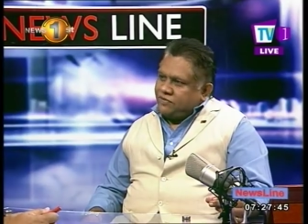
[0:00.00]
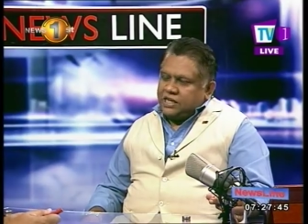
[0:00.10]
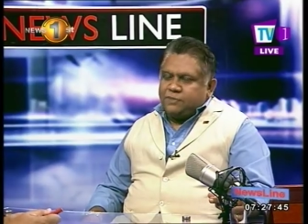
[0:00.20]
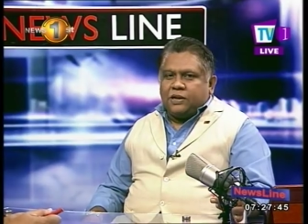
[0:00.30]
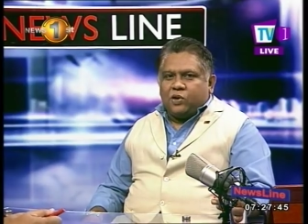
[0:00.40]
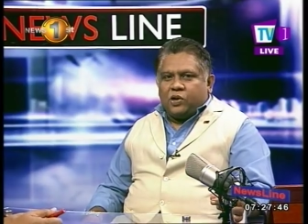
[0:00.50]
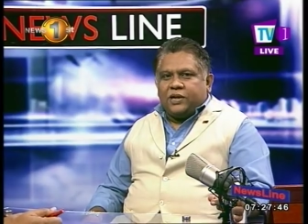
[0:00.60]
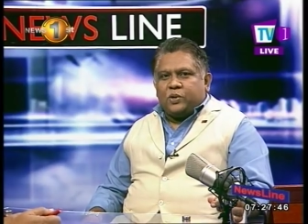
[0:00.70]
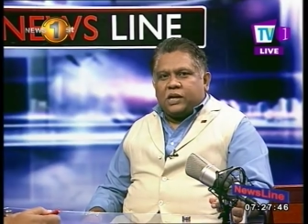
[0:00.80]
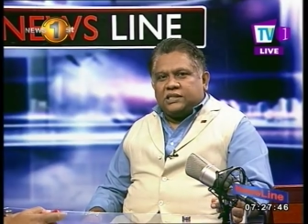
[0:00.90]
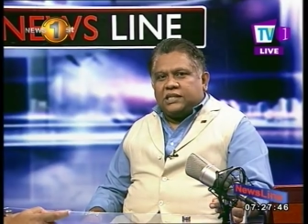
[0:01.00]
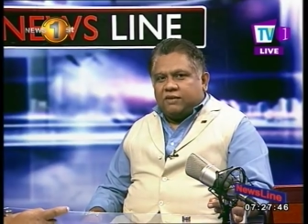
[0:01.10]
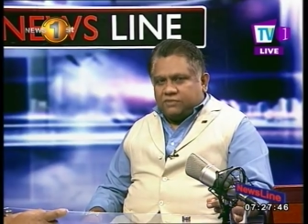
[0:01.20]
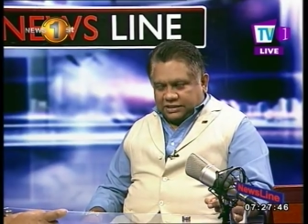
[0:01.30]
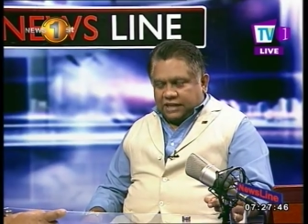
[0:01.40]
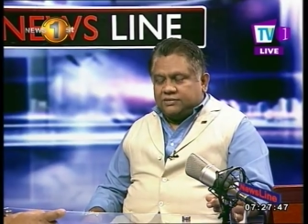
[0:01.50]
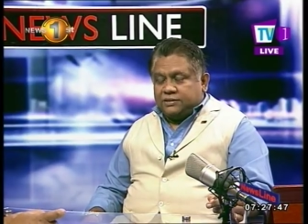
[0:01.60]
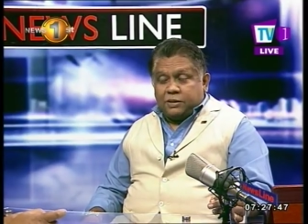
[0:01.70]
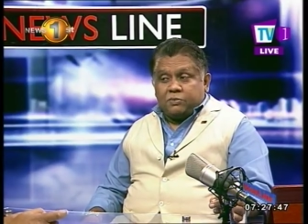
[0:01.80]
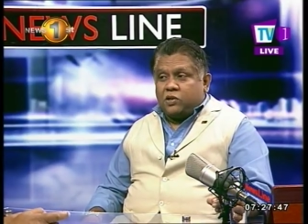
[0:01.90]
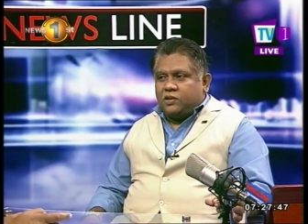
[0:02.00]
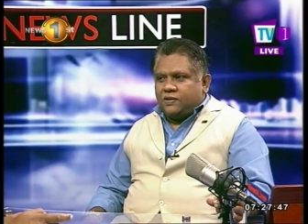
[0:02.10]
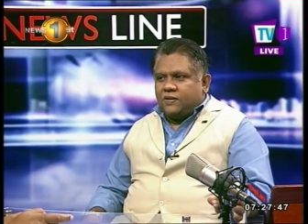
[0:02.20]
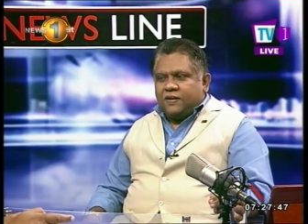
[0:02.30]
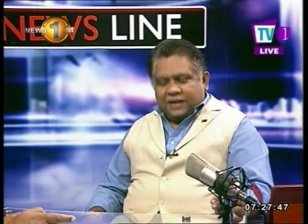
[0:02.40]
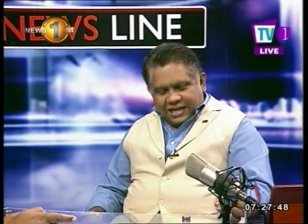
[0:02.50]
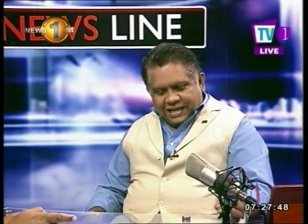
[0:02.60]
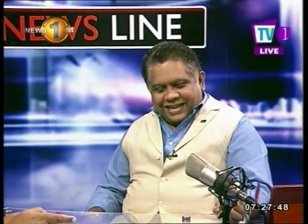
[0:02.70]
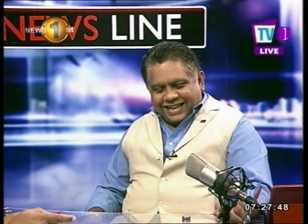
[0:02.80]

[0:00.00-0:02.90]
finishing my law education, I was I was. Is that how you pay for your law